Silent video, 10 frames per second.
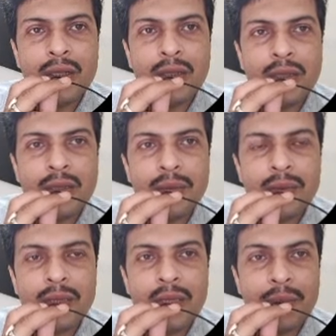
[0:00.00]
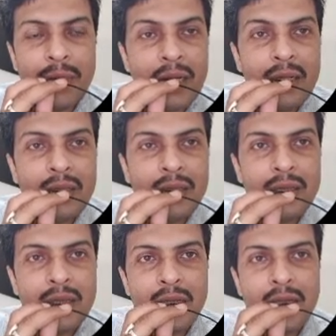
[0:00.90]
On the in the middle,
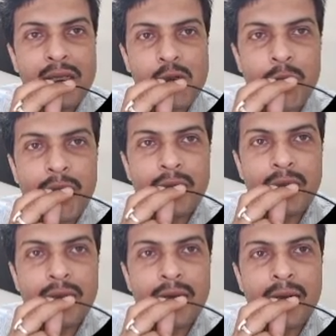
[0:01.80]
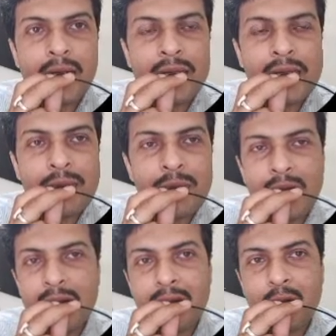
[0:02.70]
it is showing the
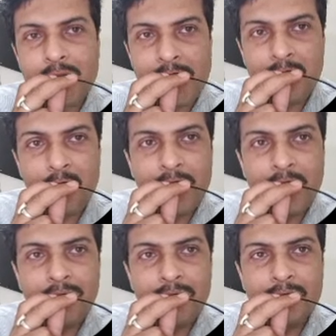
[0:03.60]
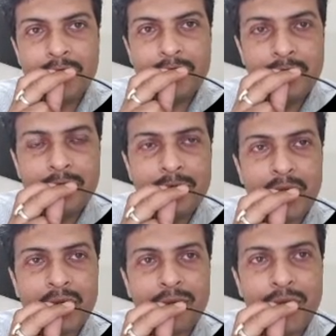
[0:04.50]
similar cosine wave,
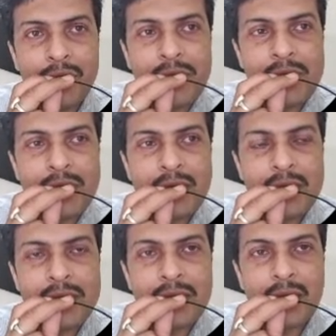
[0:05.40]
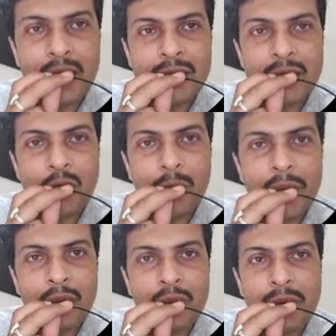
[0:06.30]
but the frequency is larger
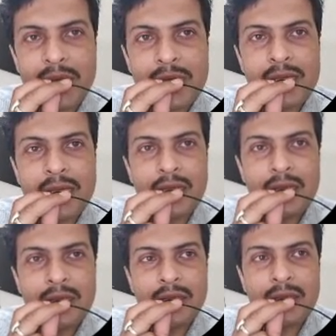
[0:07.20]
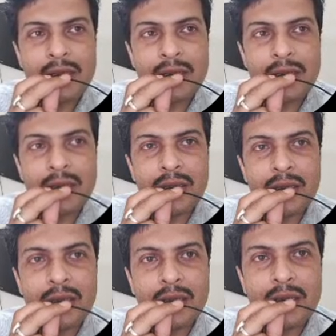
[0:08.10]
compared to the message signal.
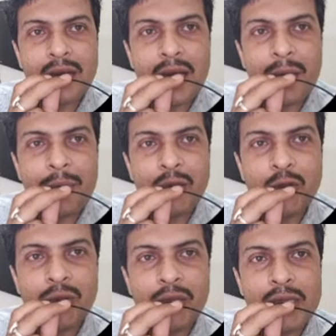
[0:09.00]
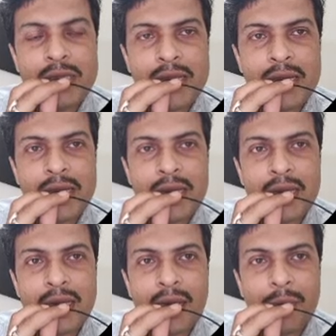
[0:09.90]
The amplitude is
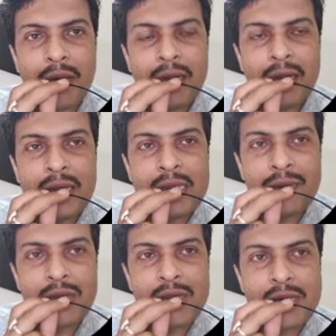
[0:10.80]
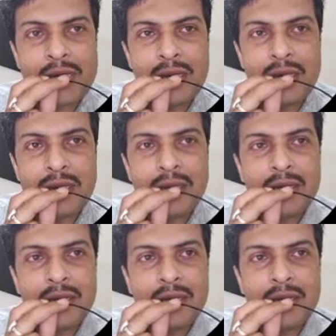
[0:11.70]
capital A suffix C.